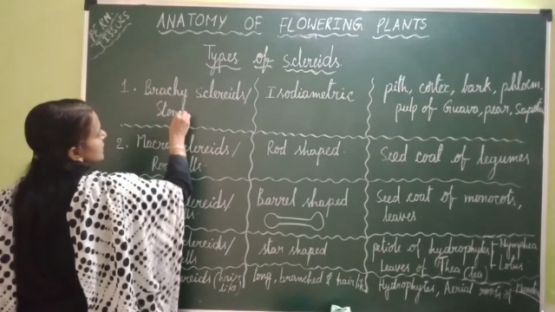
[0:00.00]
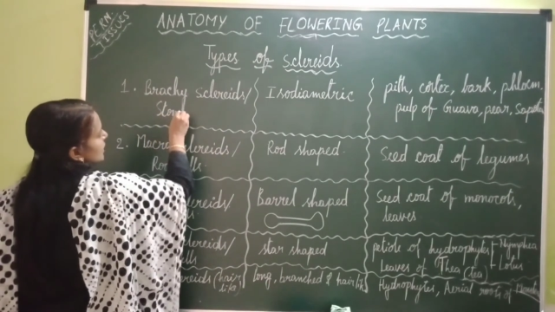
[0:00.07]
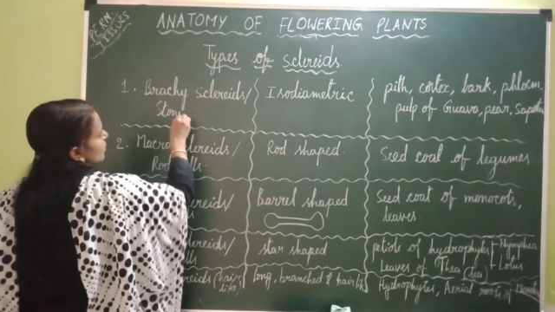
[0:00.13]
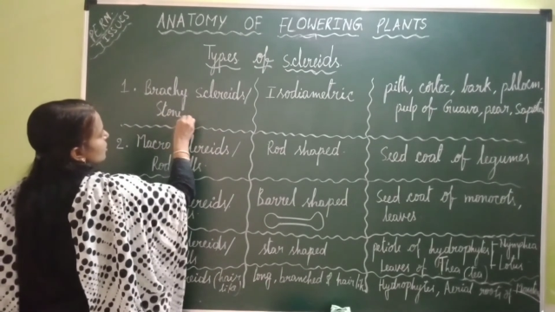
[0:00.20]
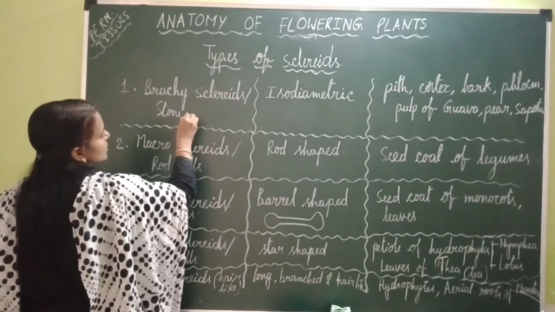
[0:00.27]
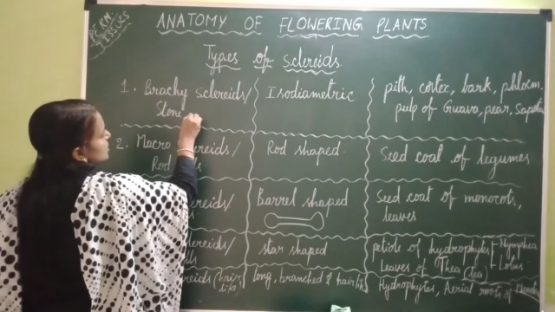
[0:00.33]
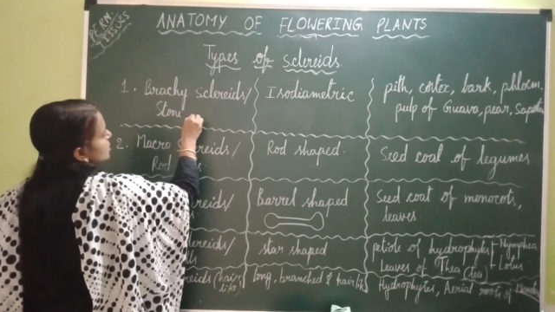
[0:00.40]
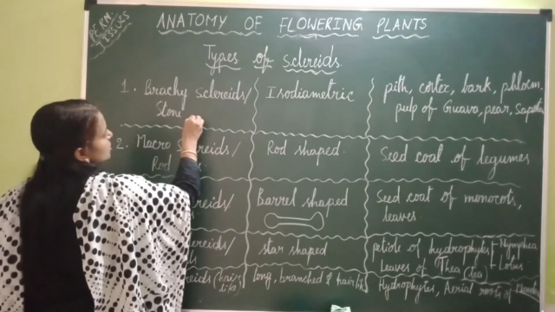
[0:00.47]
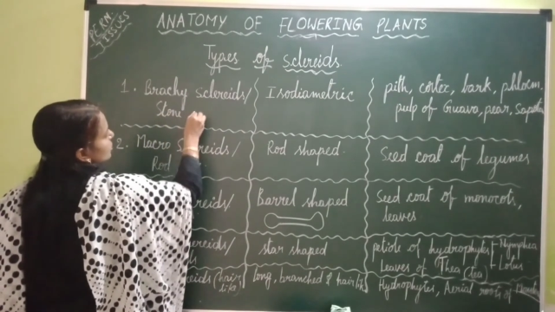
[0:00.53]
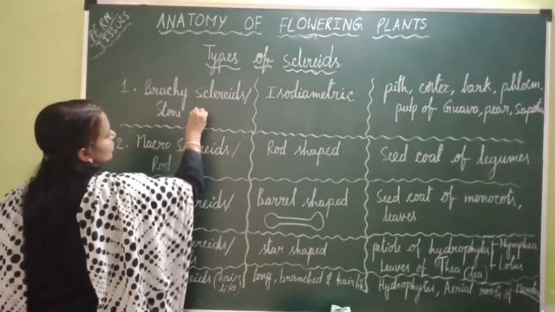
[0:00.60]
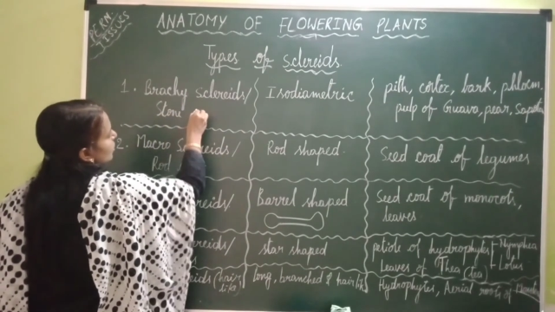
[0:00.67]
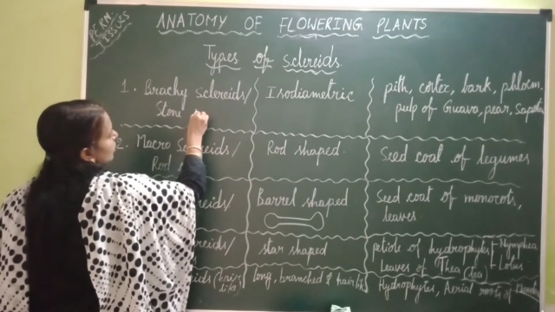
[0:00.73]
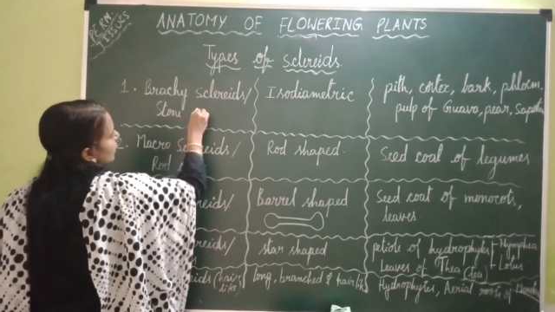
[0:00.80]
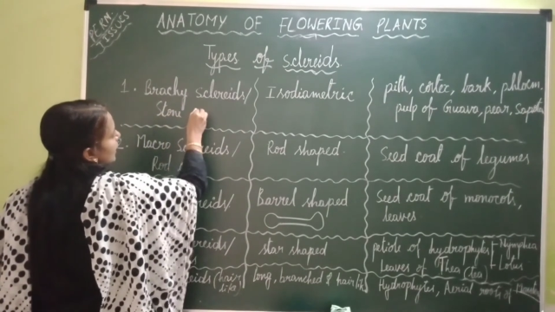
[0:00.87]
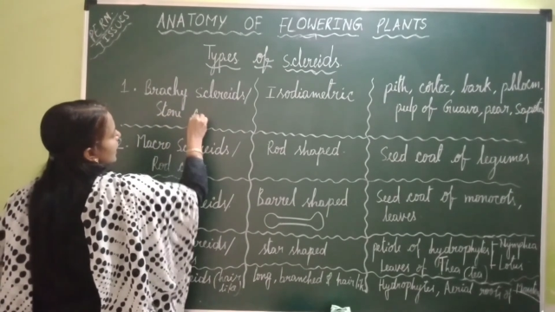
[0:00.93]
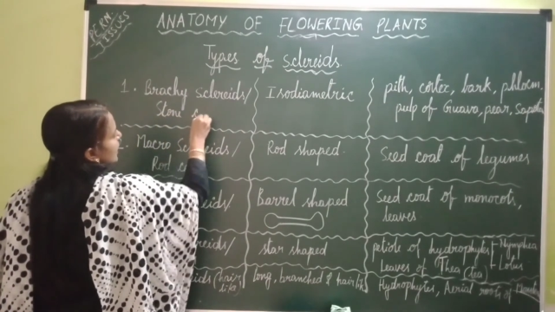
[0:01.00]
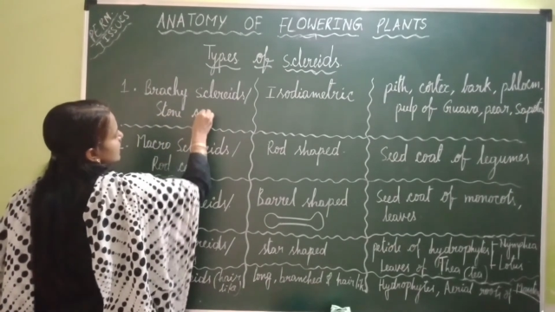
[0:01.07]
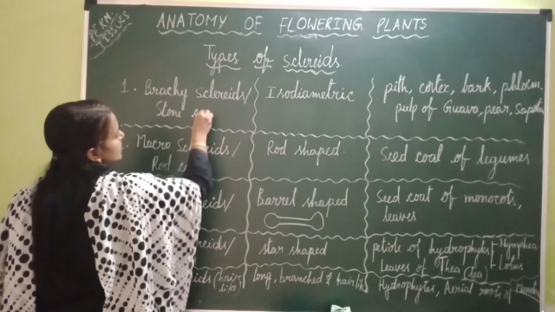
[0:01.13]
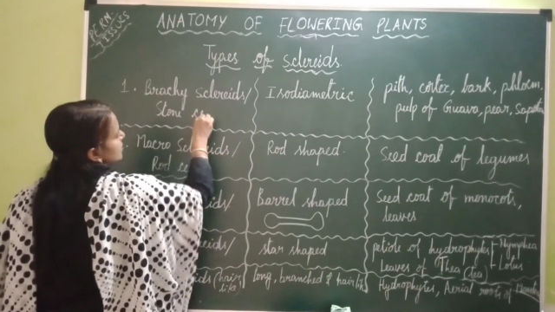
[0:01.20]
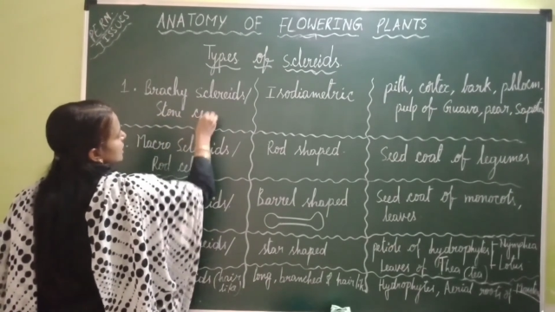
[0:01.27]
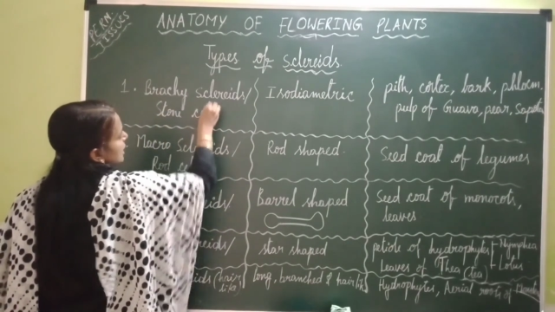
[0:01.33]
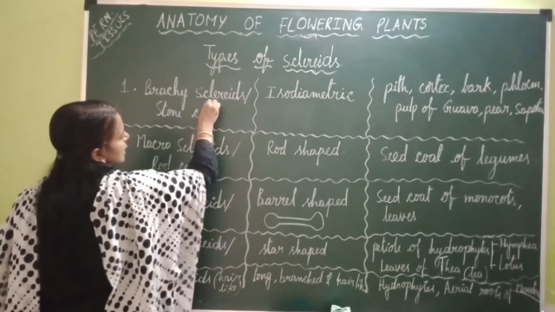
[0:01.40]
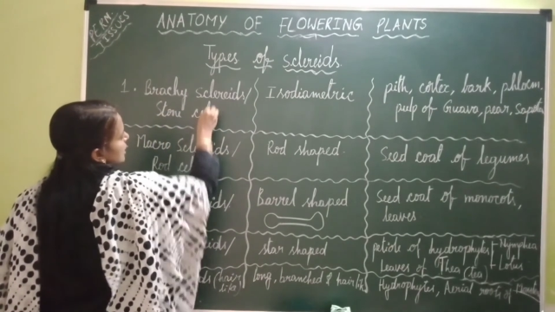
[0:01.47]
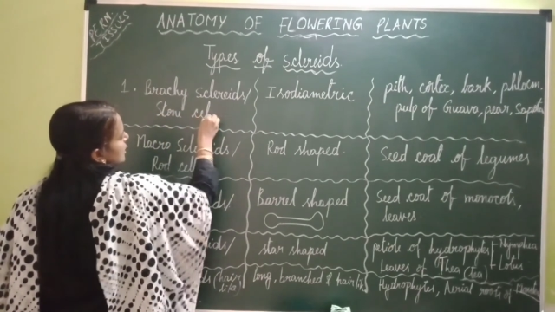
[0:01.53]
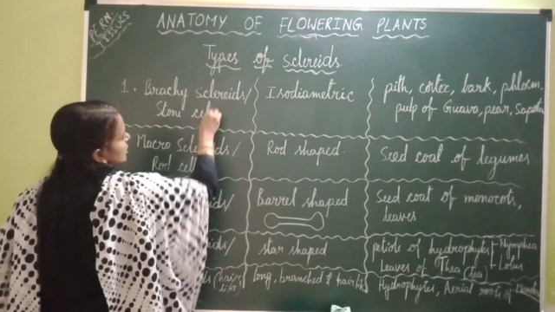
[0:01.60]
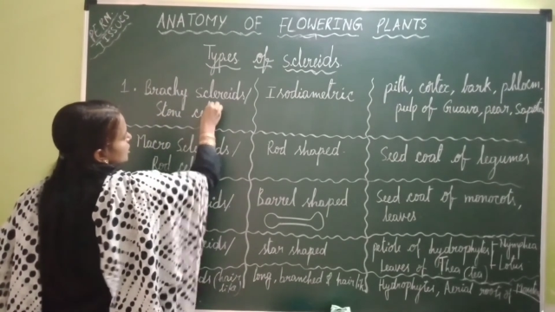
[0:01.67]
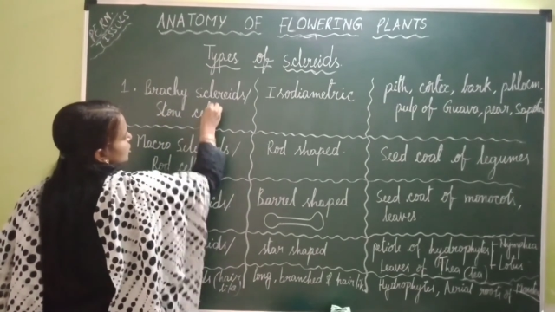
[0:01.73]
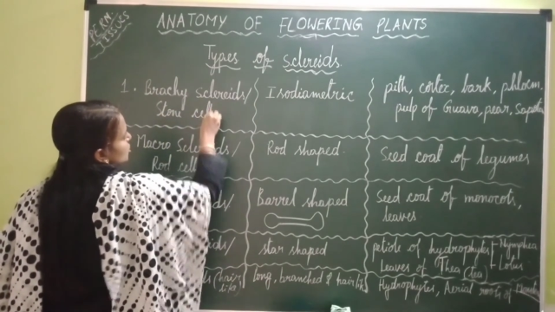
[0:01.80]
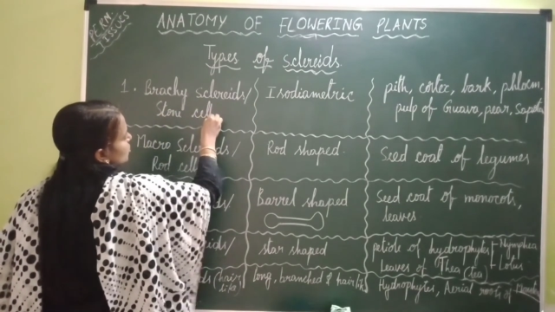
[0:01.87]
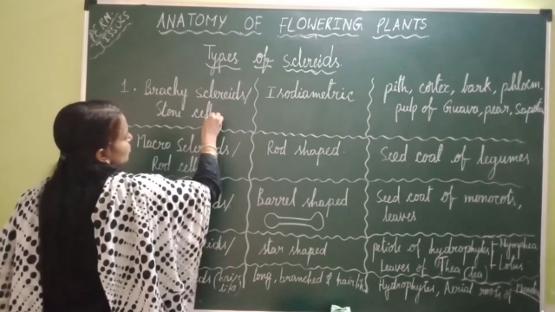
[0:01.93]
are also called as
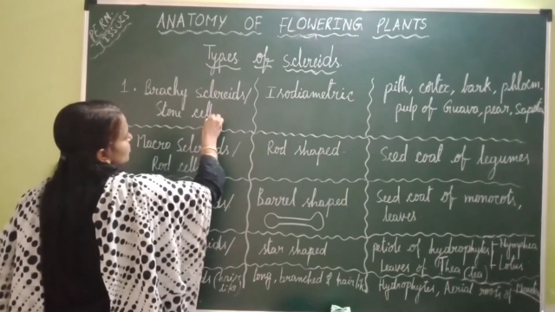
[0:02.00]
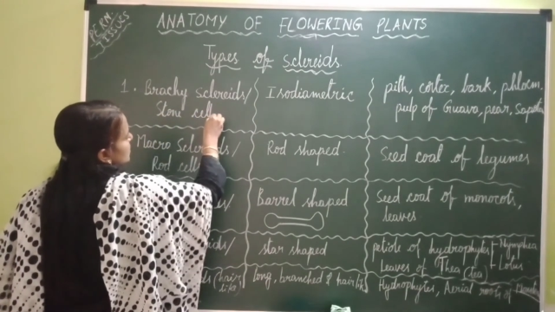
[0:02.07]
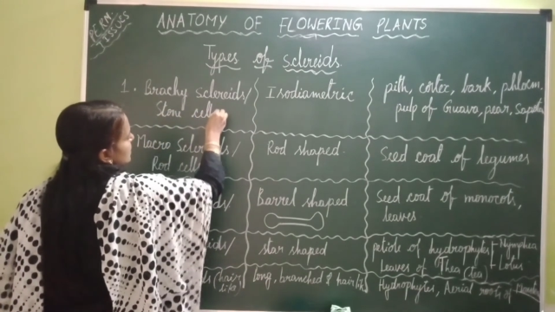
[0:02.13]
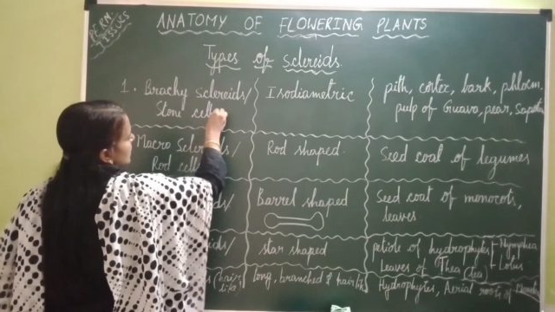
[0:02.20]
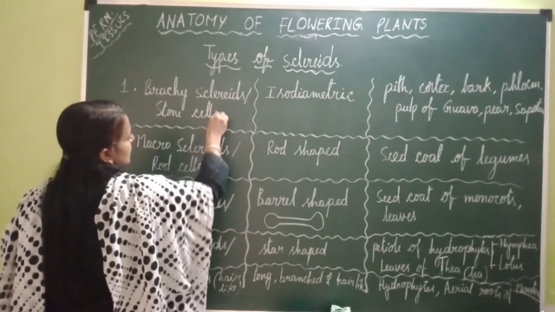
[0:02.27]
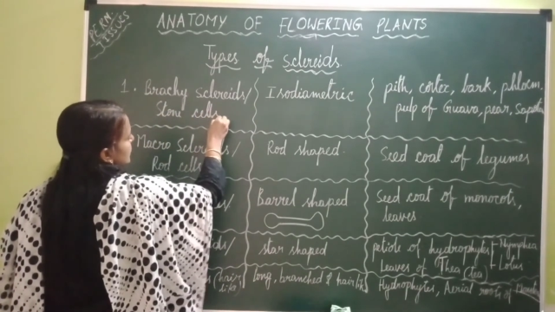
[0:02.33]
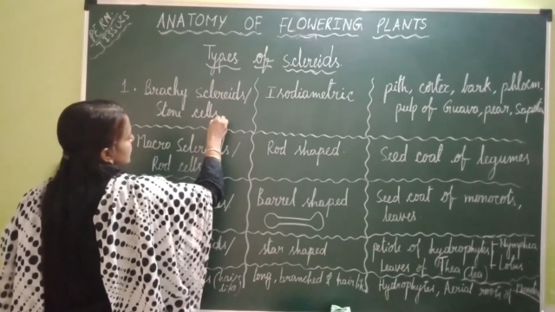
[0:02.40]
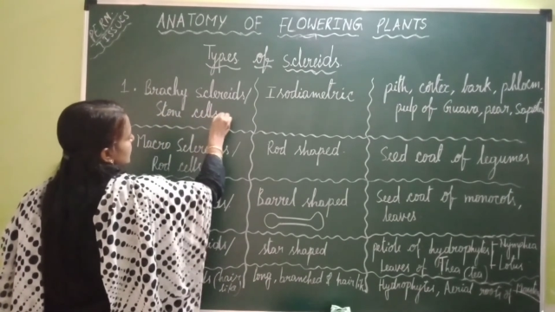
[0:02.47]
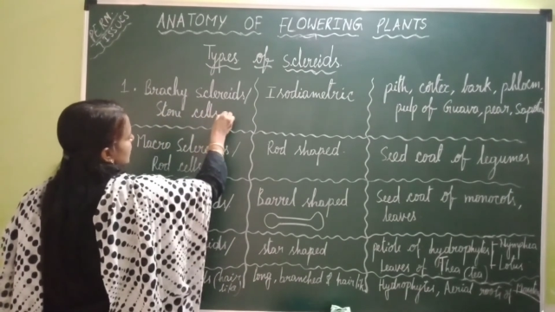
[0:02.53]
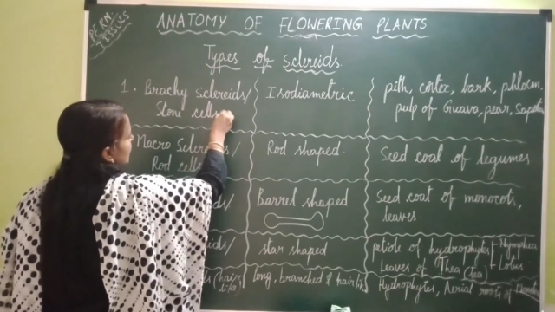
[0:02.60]
stone cells.